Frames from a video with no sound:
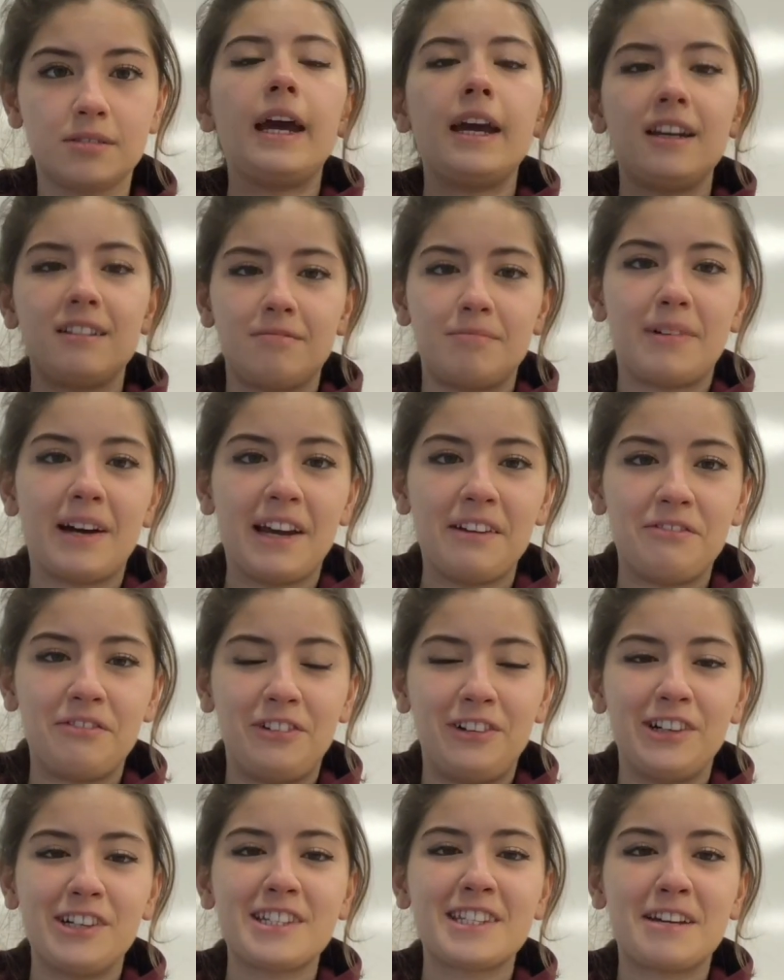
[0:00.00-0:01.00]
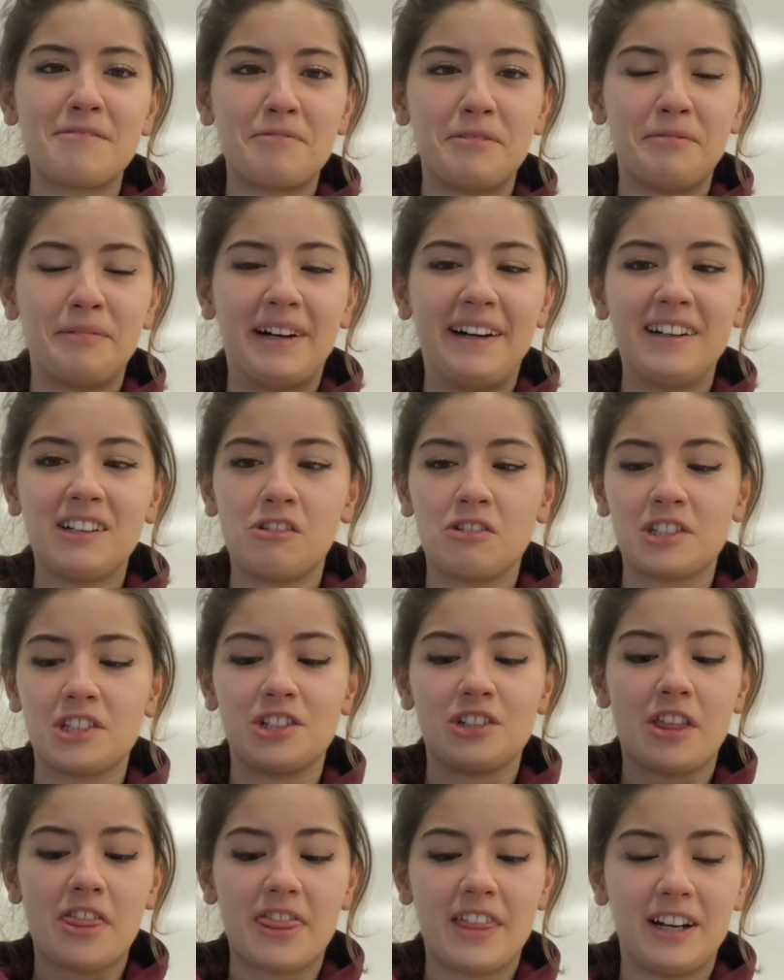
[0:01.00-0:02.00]
In my first hyperbaric
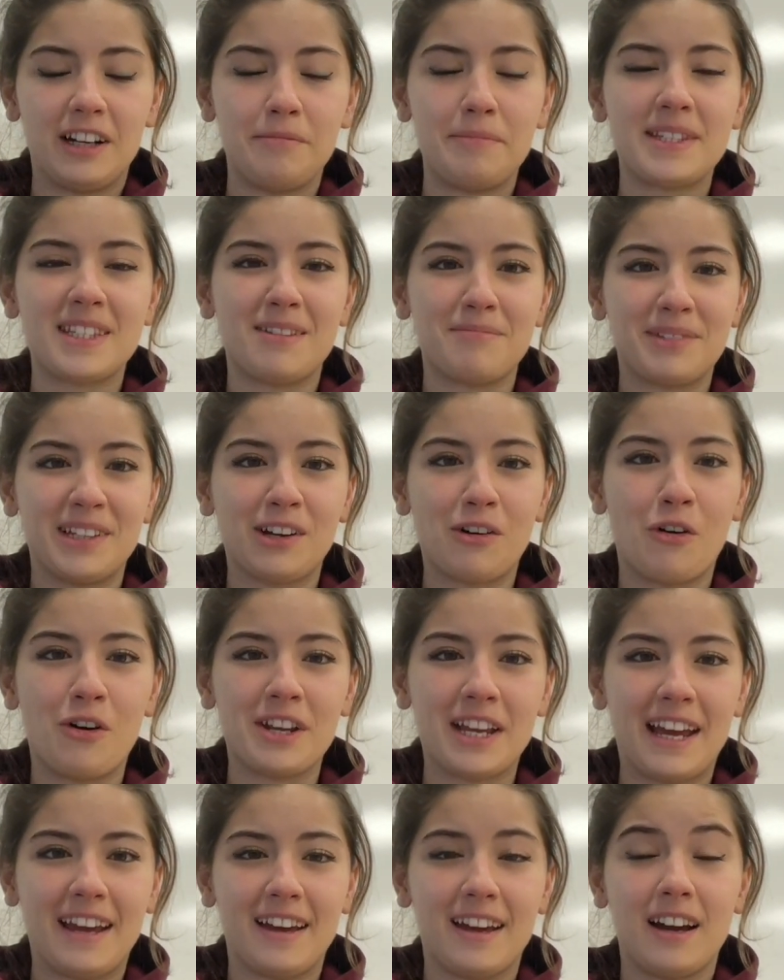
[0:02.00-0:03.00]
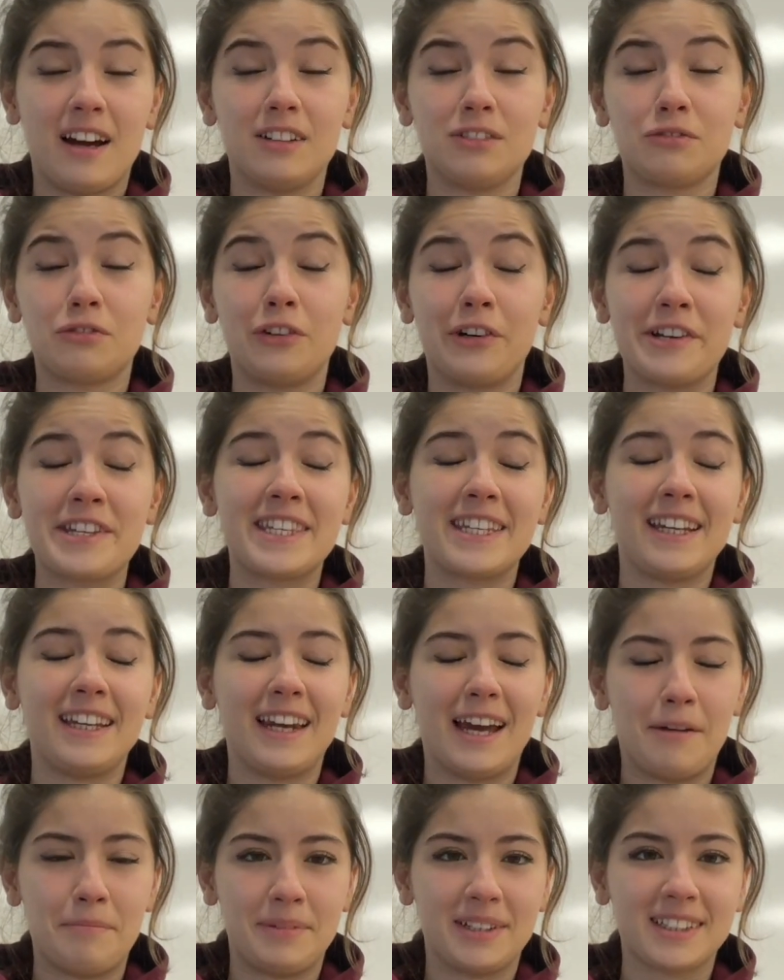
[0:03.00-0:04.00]
oxygen therapy, something unforeseen
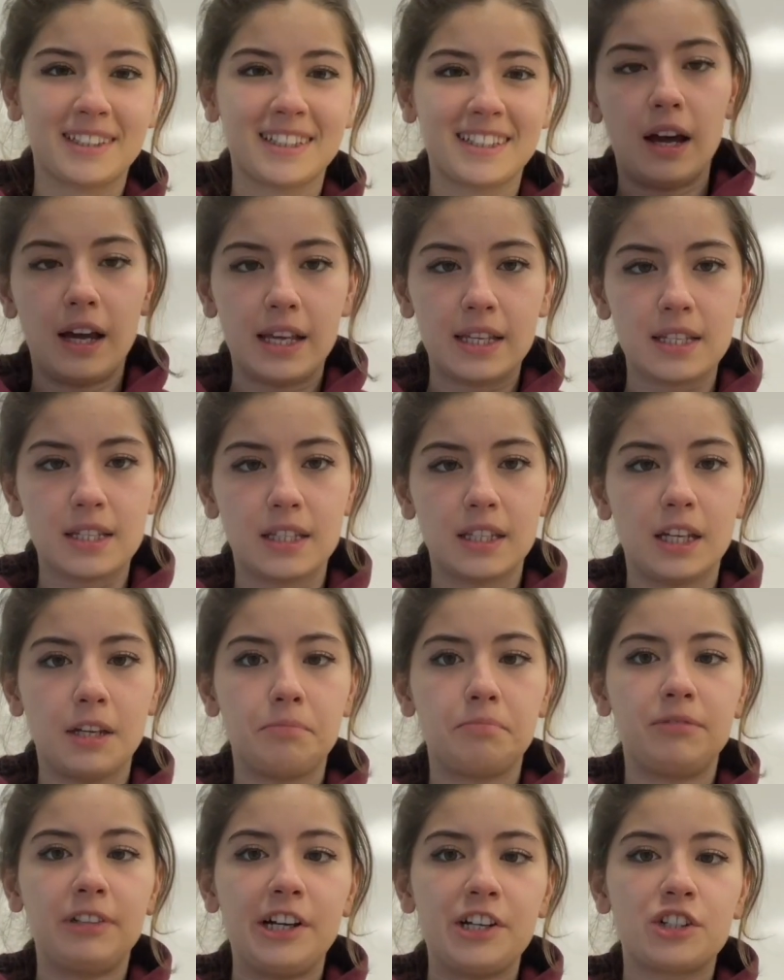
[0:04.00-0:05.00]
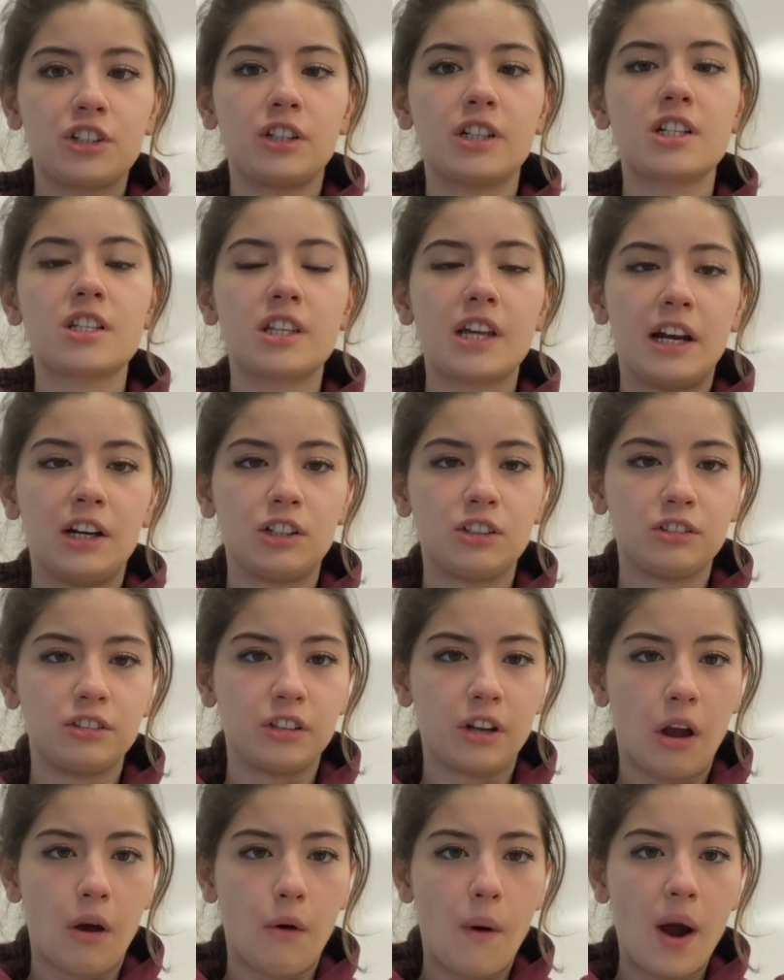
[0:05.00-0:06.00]
happened. As the pressure started
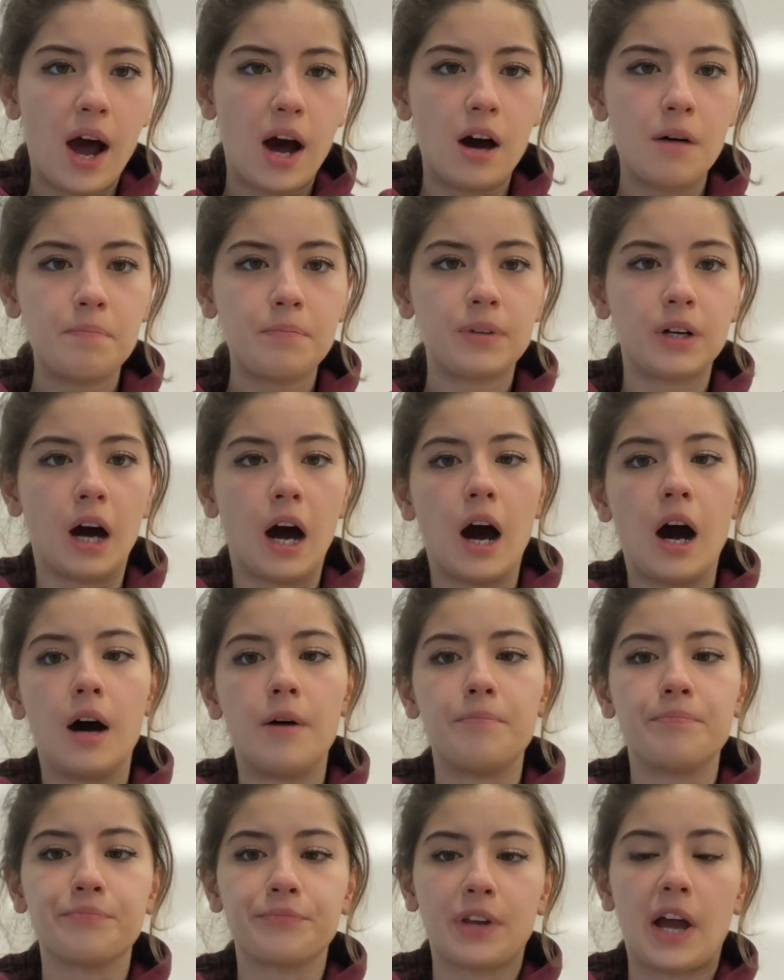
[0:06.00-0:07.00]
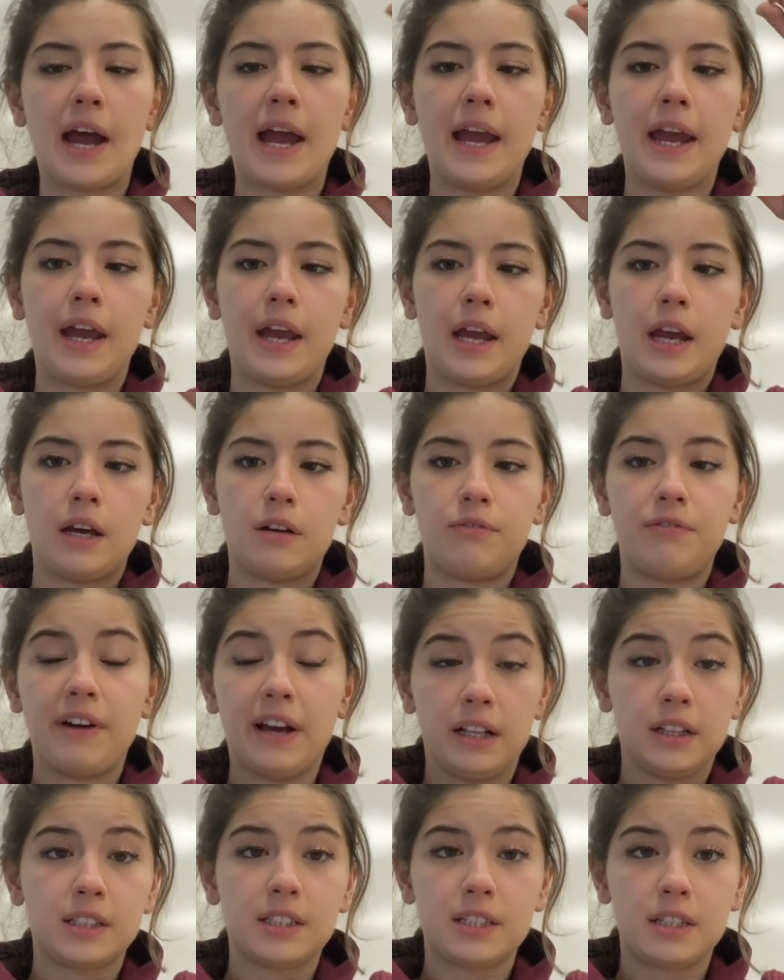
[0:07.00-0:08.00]
to go up, I
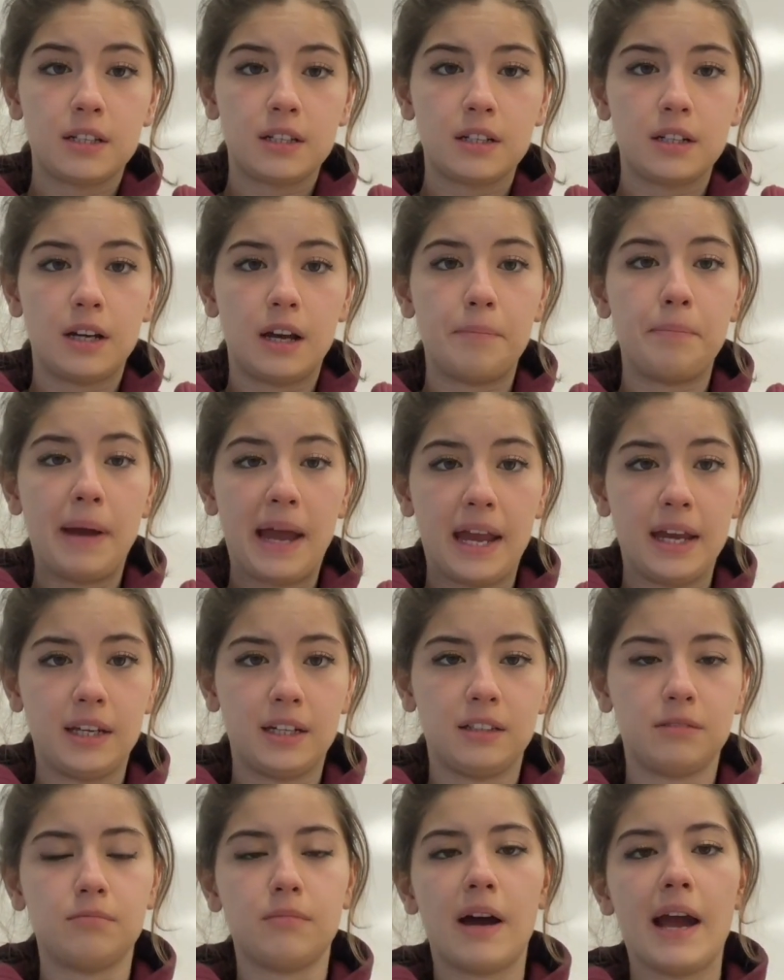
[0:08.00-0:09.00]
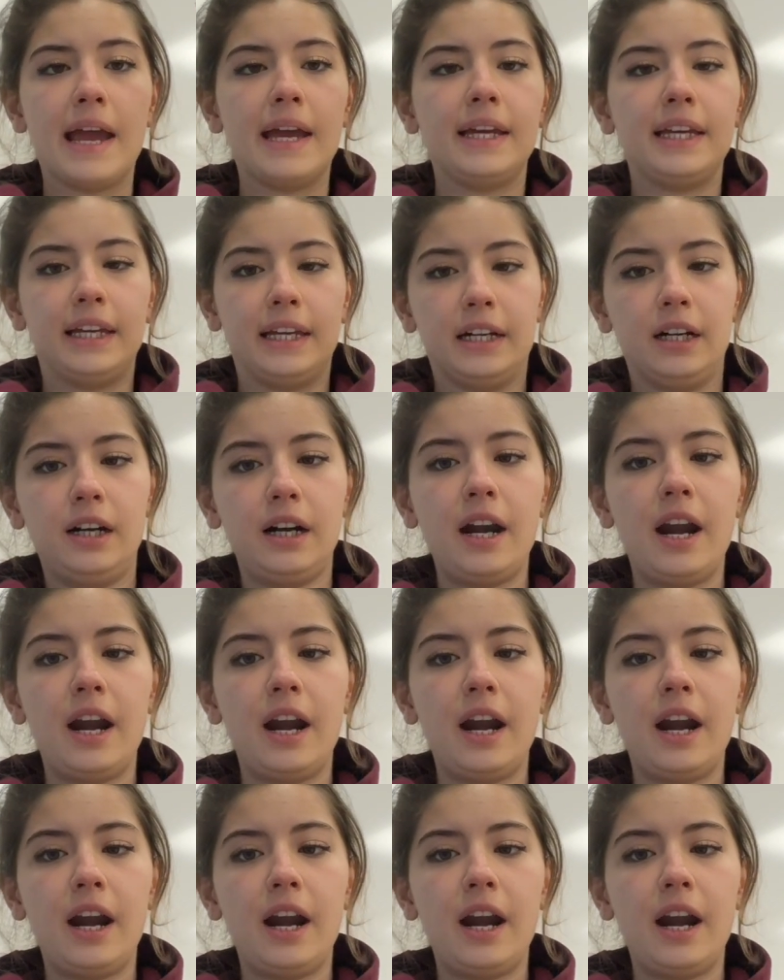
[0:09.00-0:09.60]
felt a pain in my ear,